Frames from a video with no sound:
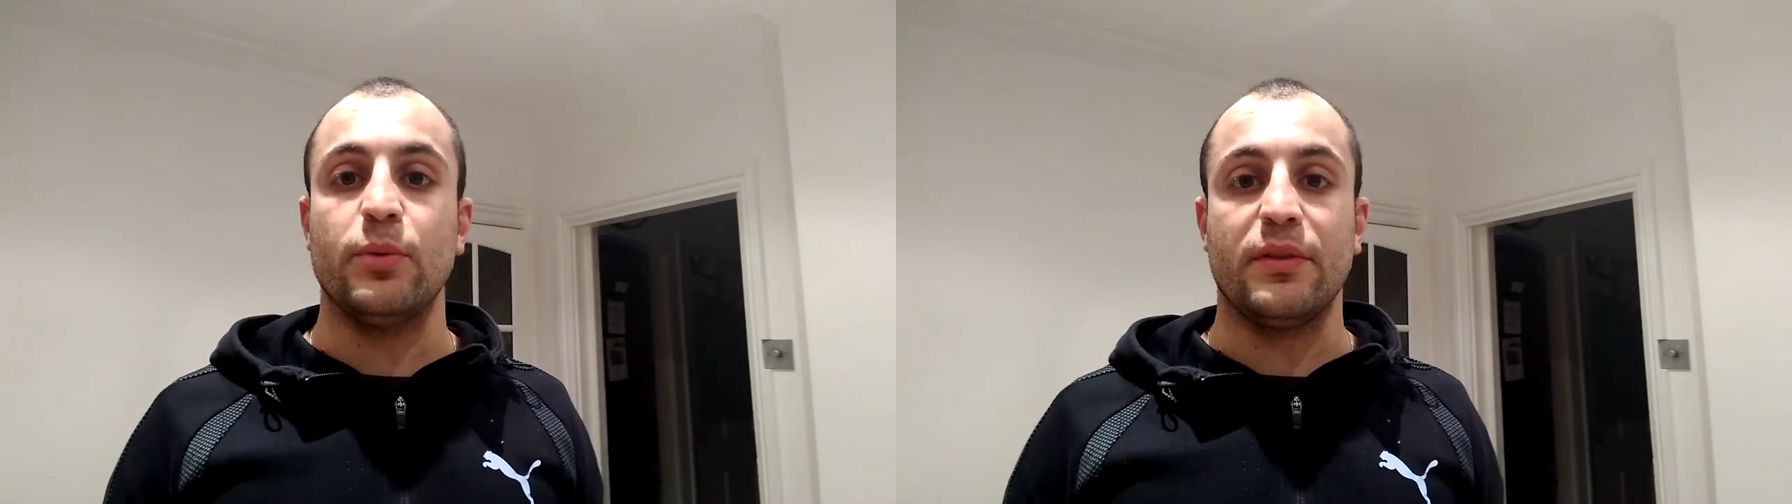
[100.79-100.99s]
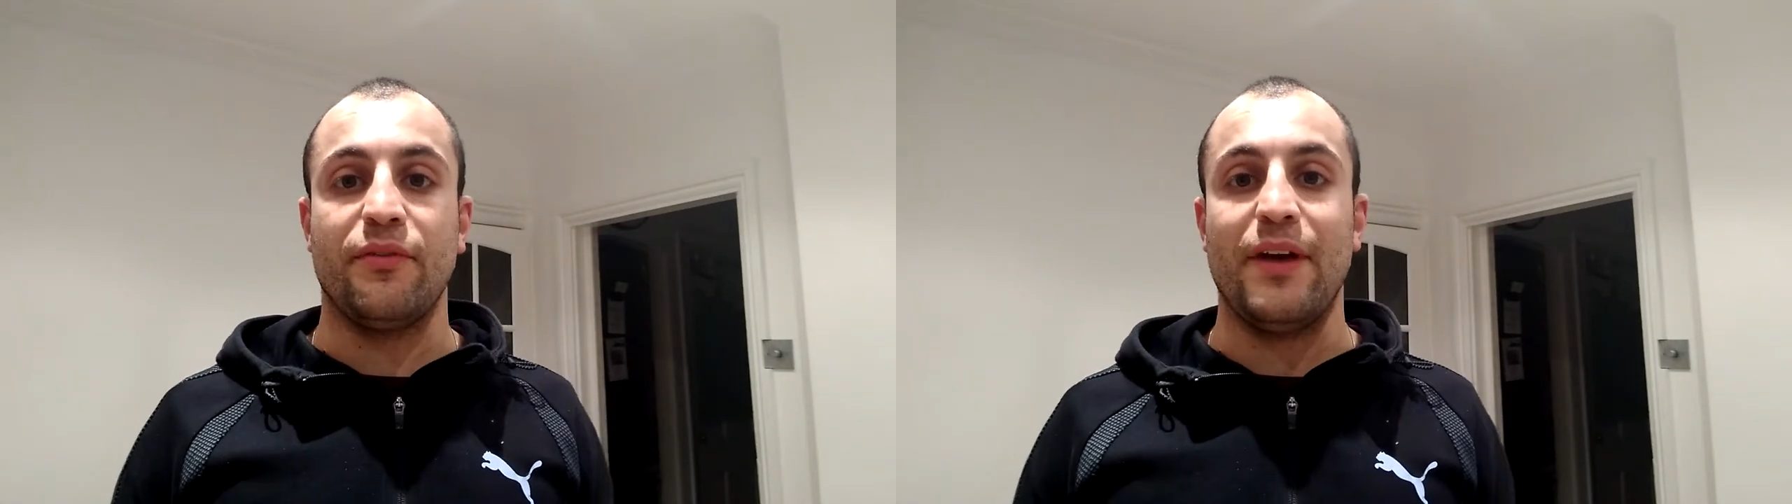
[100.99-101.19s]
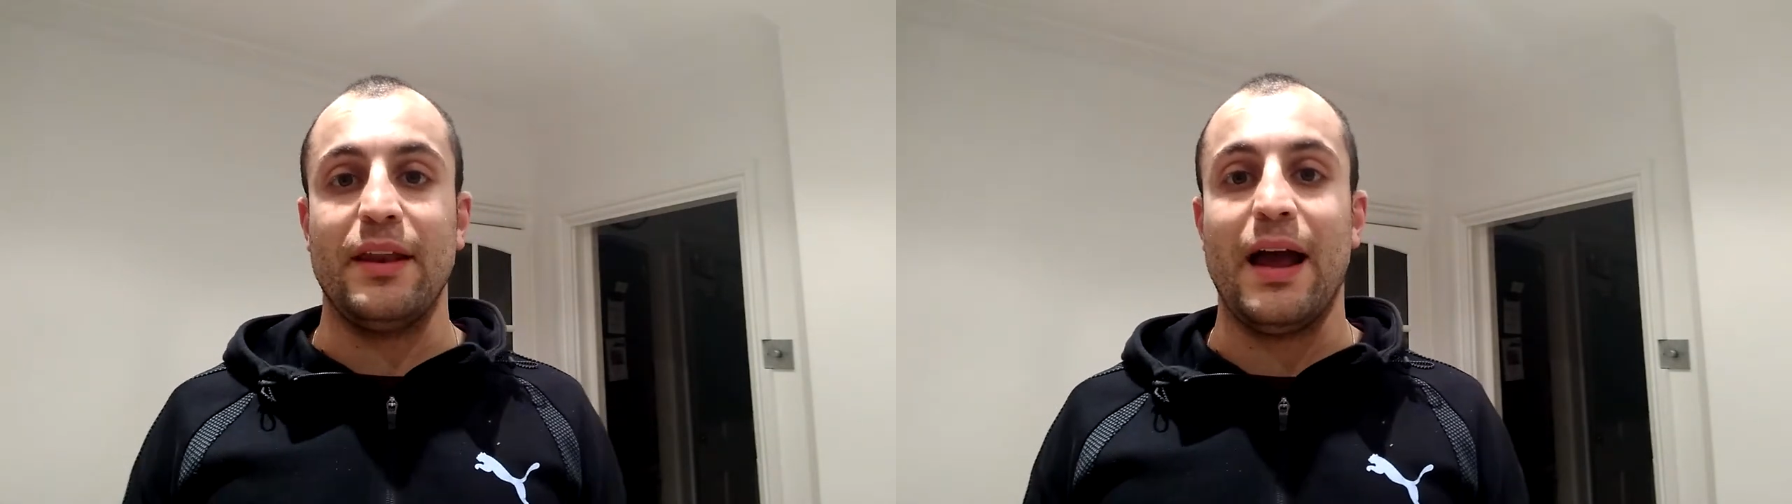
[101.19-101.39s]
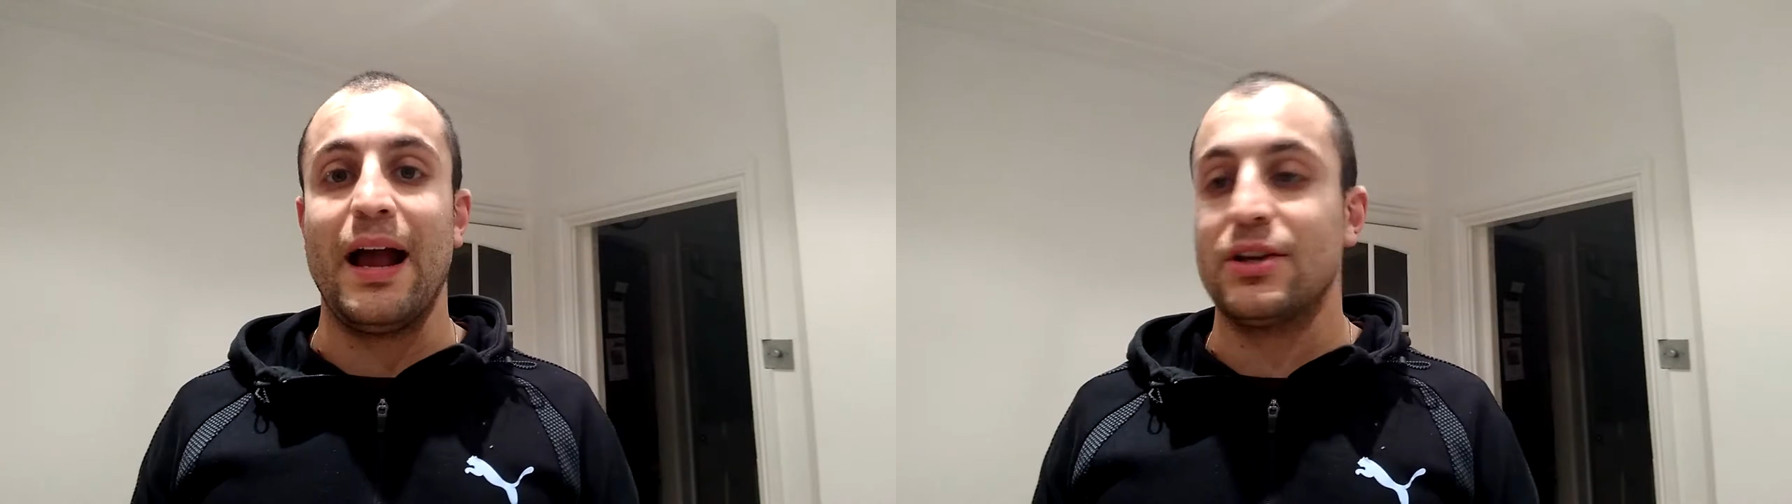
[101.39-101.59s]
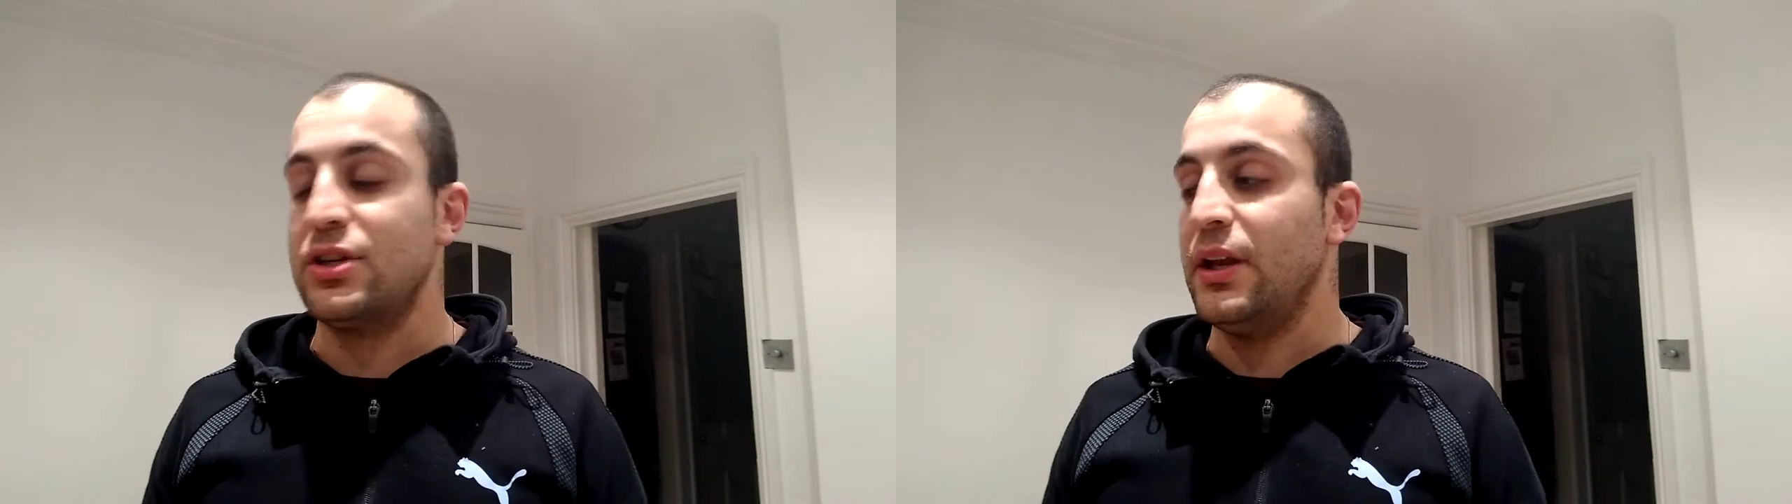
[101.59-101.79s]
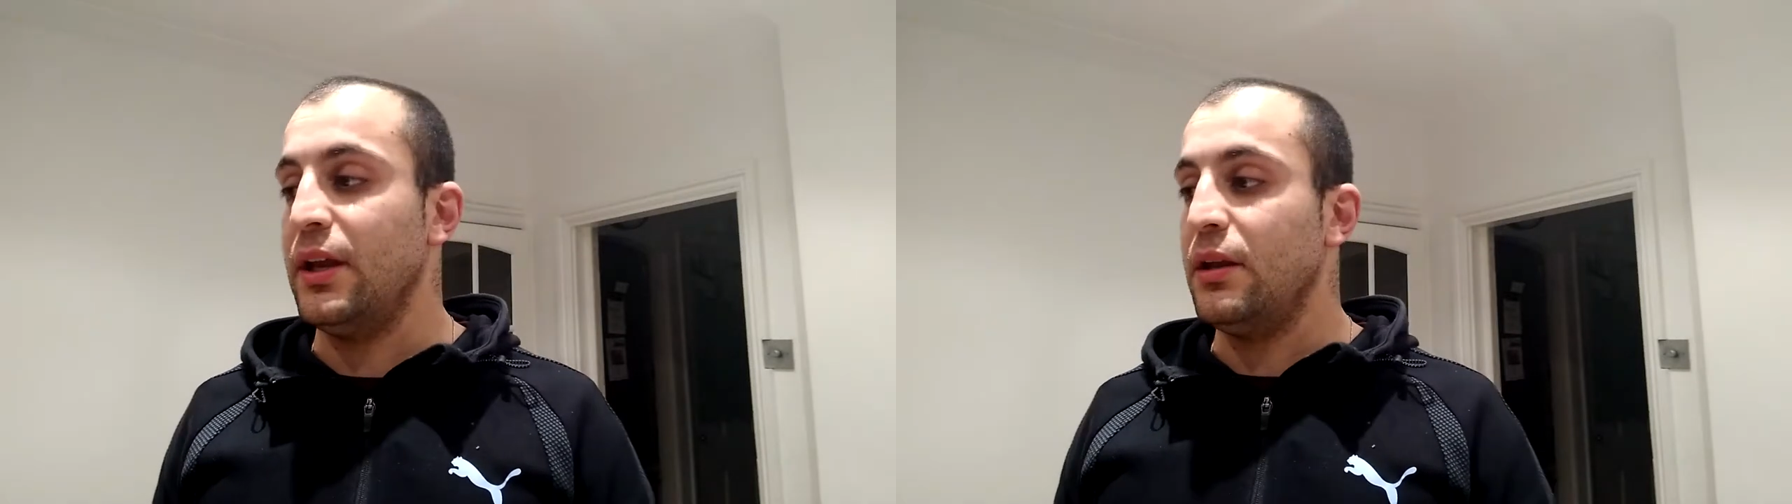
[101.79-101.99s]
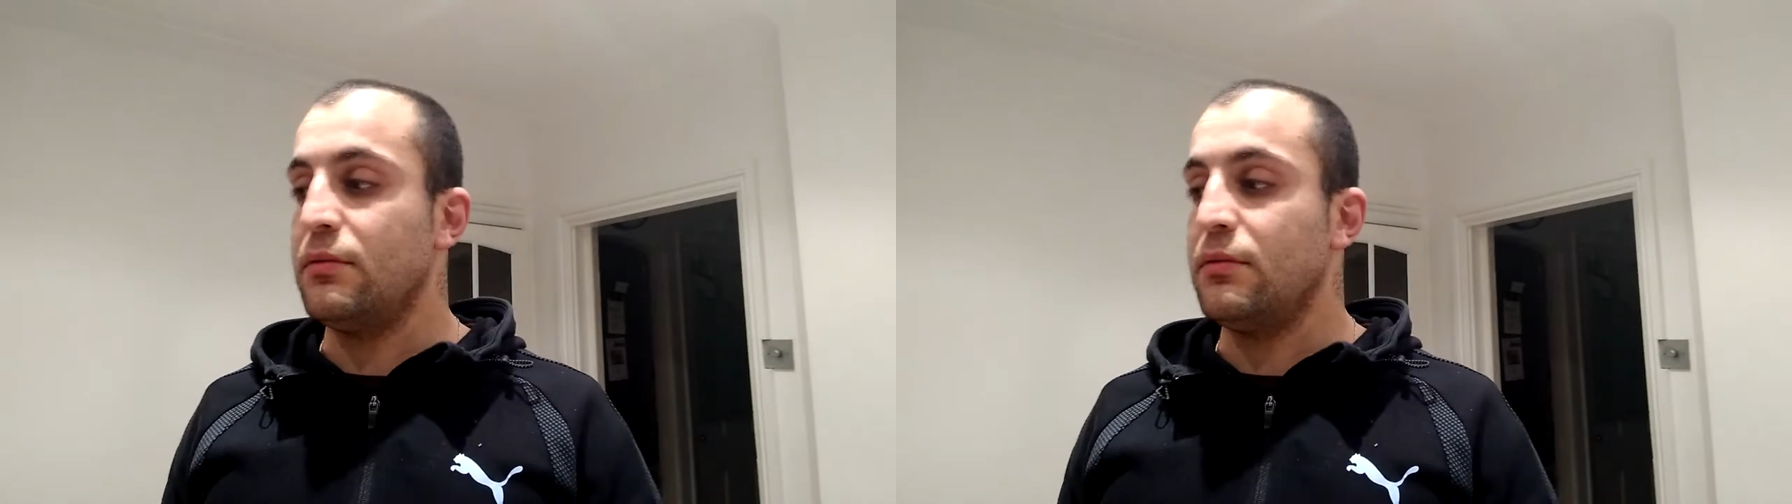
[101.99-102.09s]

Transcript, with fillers: with the fact that actually,